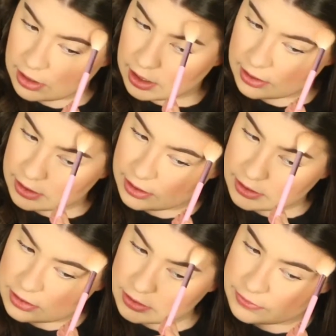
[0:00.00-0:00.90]

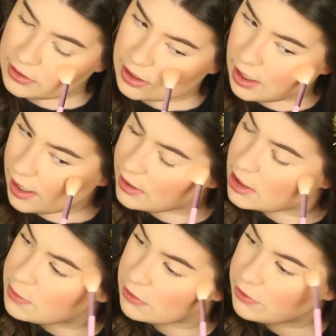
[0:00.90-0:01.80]
Highlight. I feel like
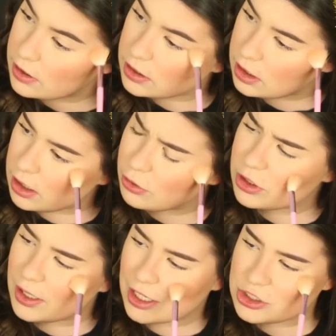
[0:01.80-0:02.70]
Highlight's been falling off. Oh,
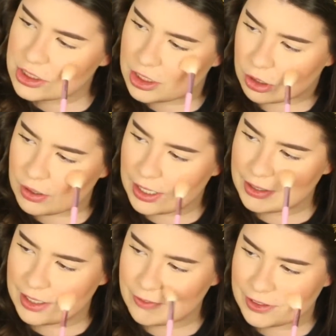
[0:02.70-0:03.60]
no, actually, no.
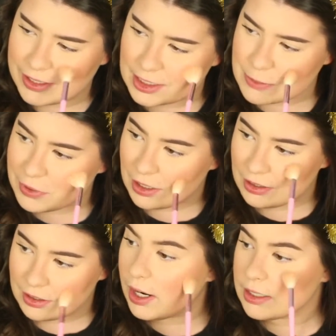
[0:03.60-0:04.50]
Highlight, I feel like, has
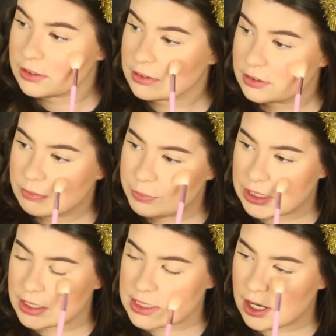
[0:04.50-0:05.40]
been fine
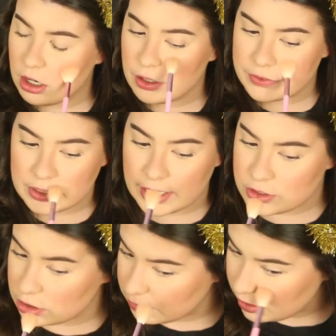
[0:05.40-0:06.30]
because all of the
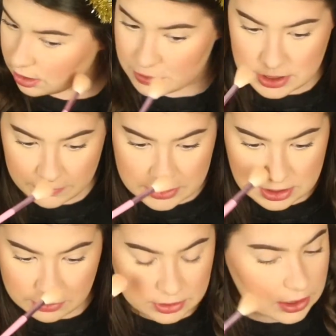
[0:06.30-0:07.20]
natural makeup stuff is,
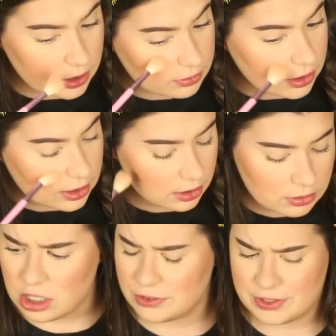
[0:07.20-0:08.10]
like, really in right now.
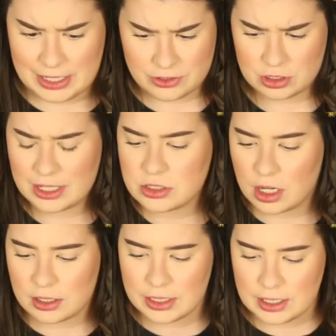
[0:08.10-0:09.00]
All of the natural. I
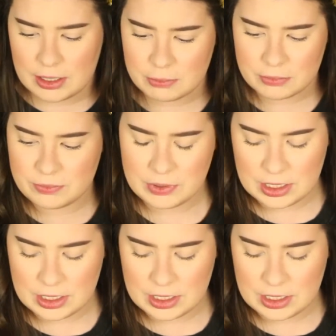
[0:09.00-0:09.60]
talk like I am